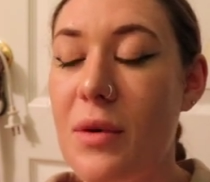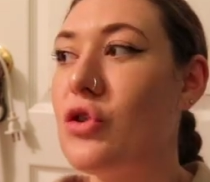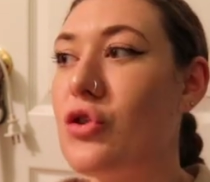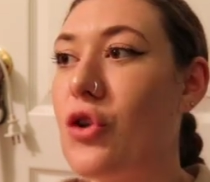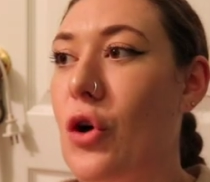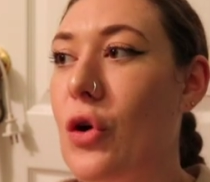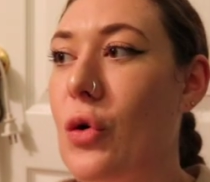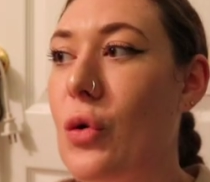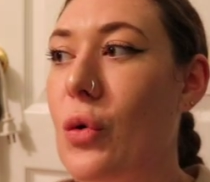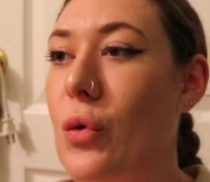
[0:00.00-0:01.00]

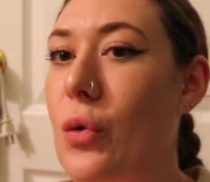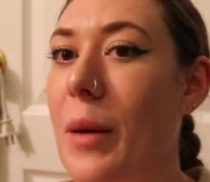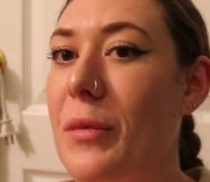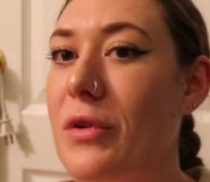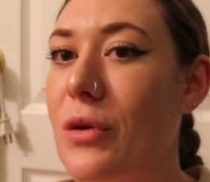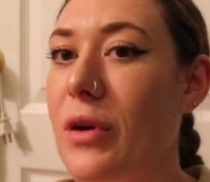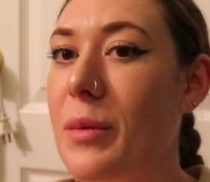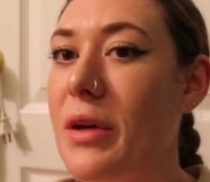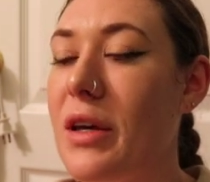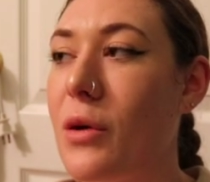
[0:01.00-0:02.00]
So I'm just going to
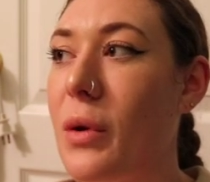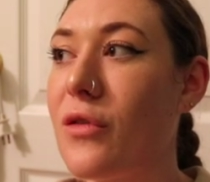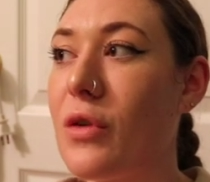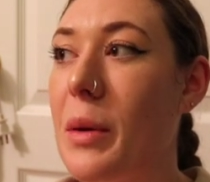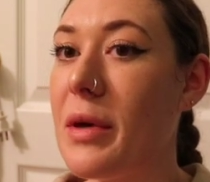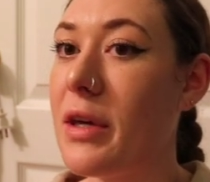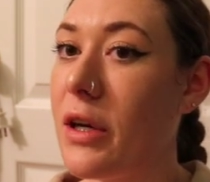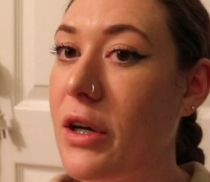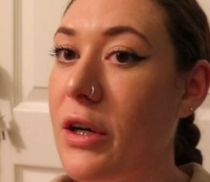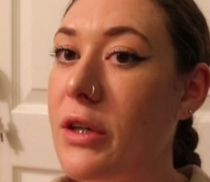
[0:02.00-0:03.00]
be going from
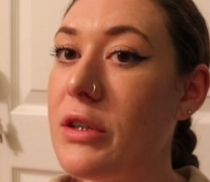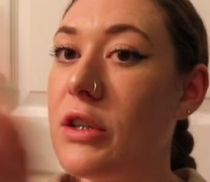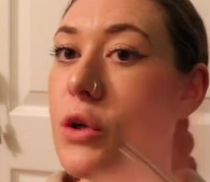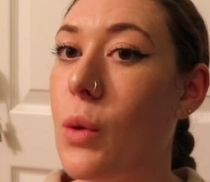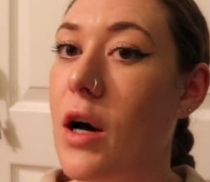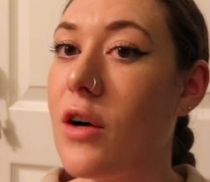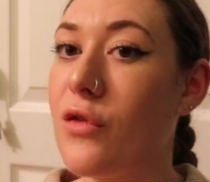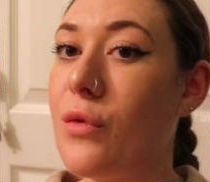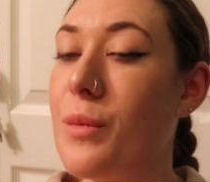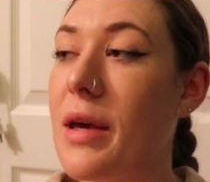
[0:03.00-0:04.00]
here to
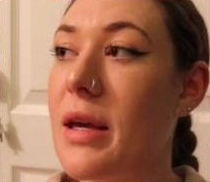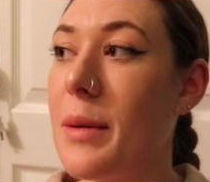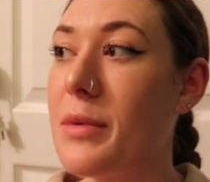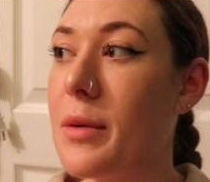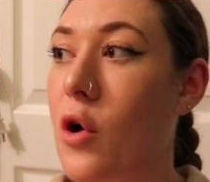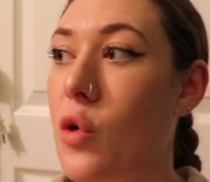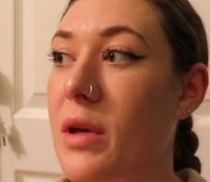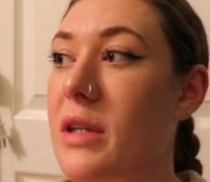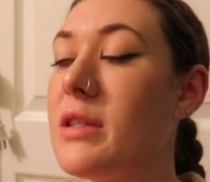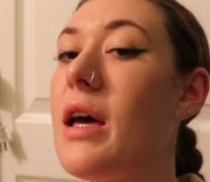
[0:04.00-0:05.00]
Guelph, picking up some
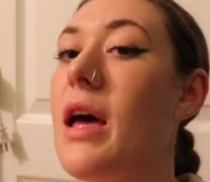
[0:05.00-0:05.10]
homies,